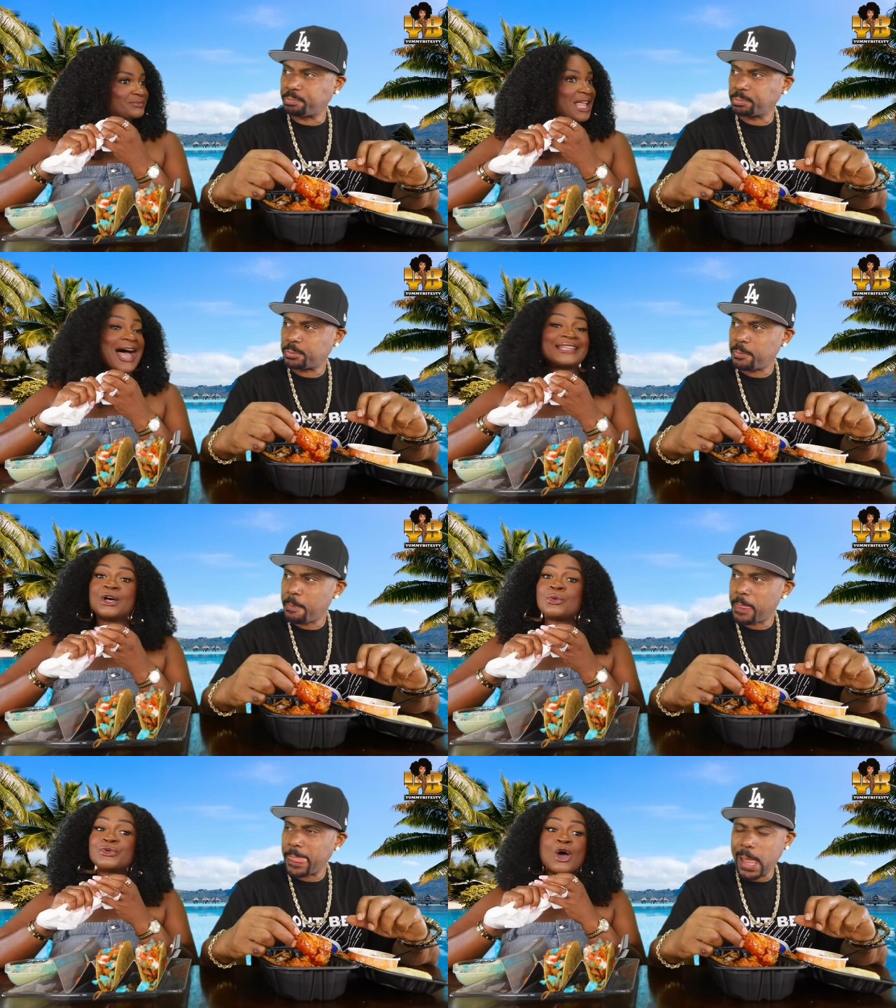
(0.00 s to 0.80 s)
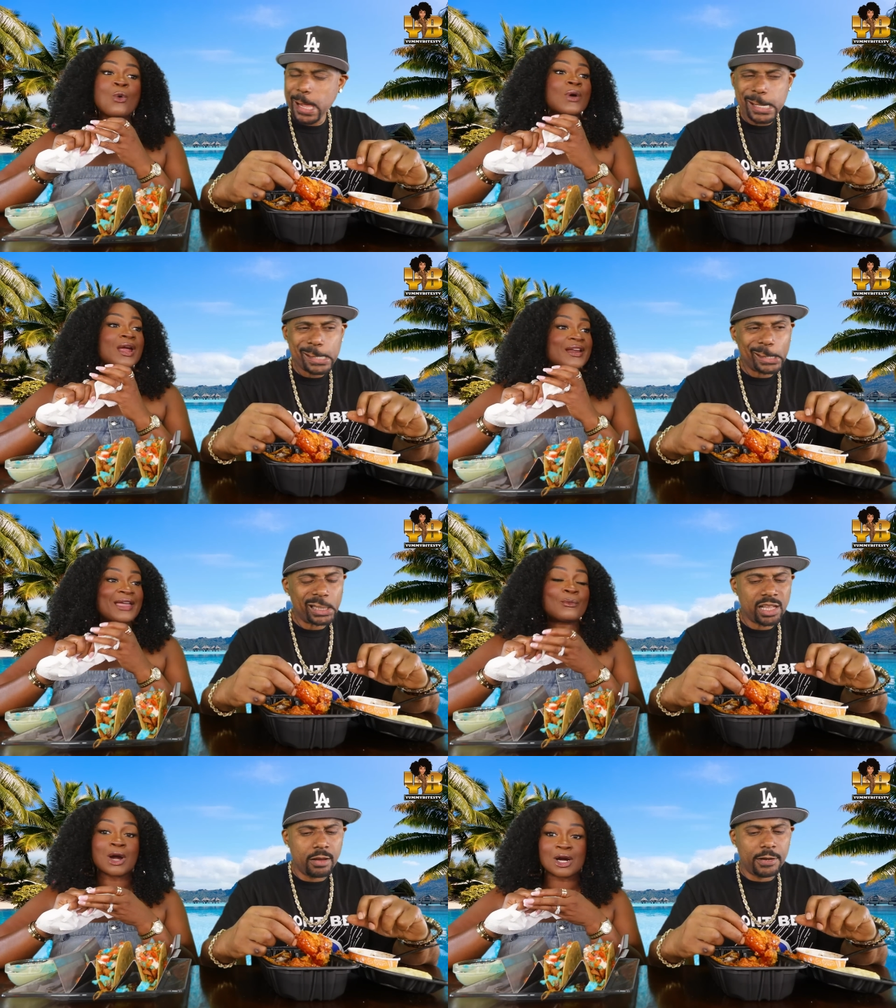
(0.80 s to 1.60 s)
Speaker 1: I don't know where
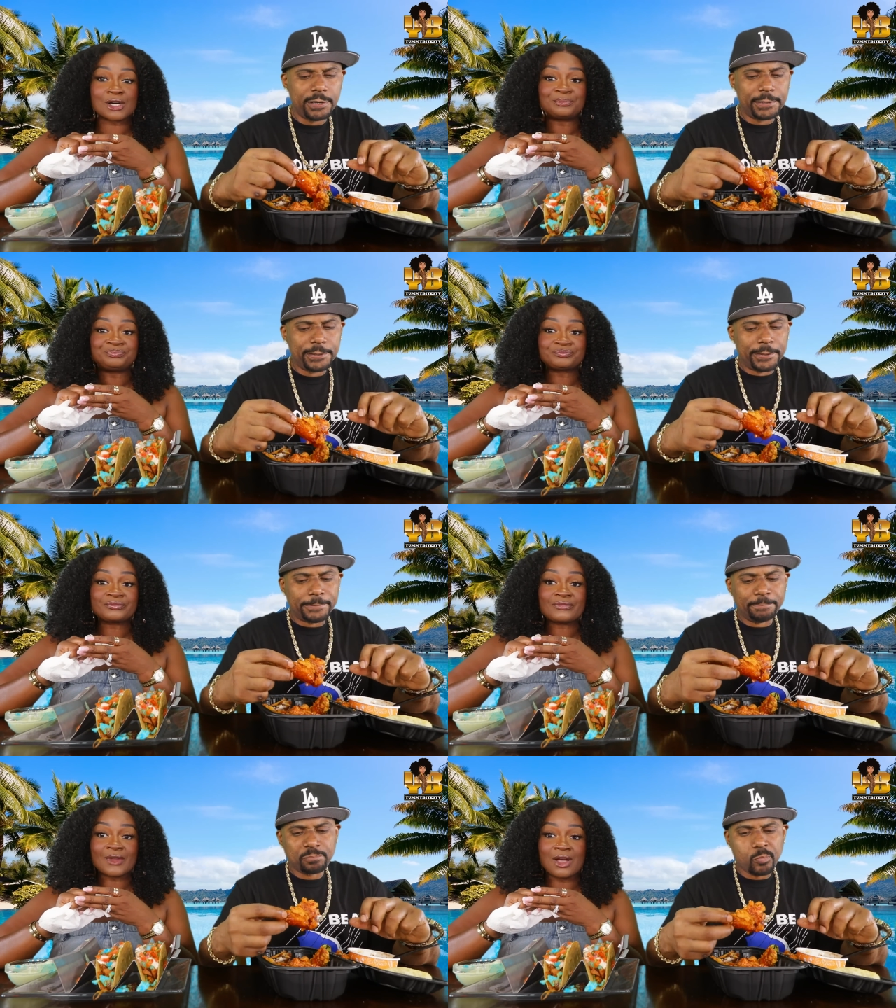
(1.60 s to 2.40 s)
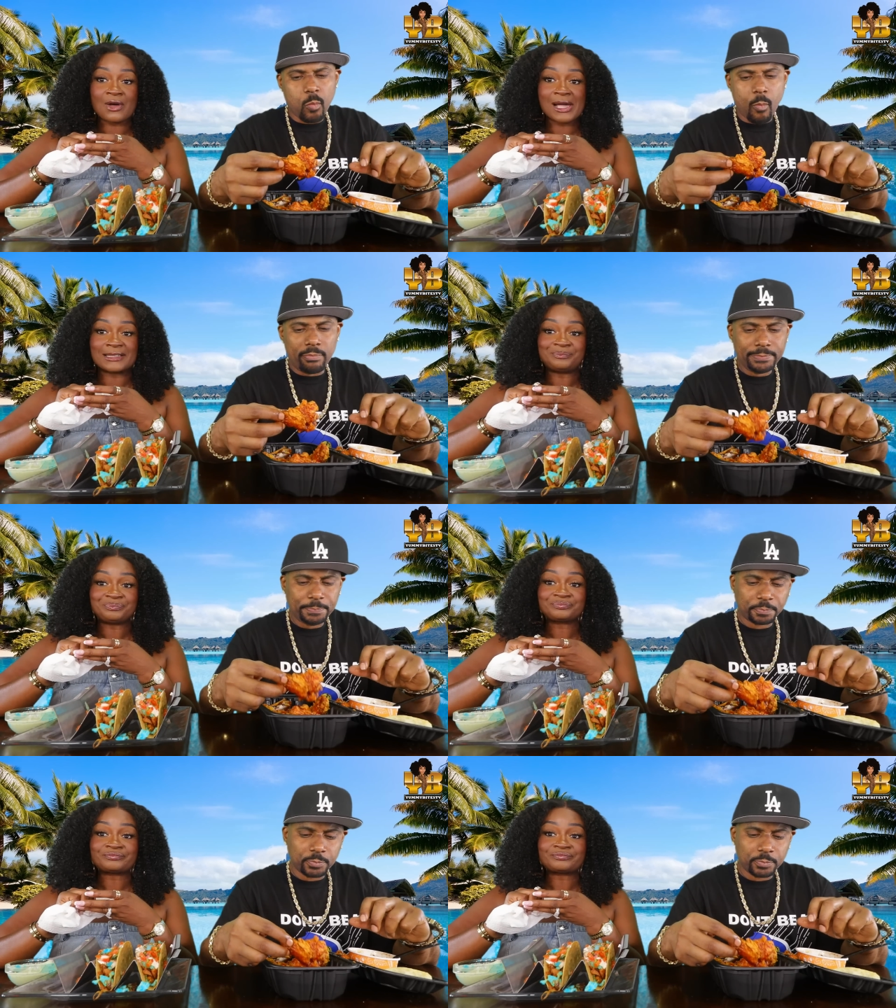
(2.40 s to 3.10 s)
they were. Okay.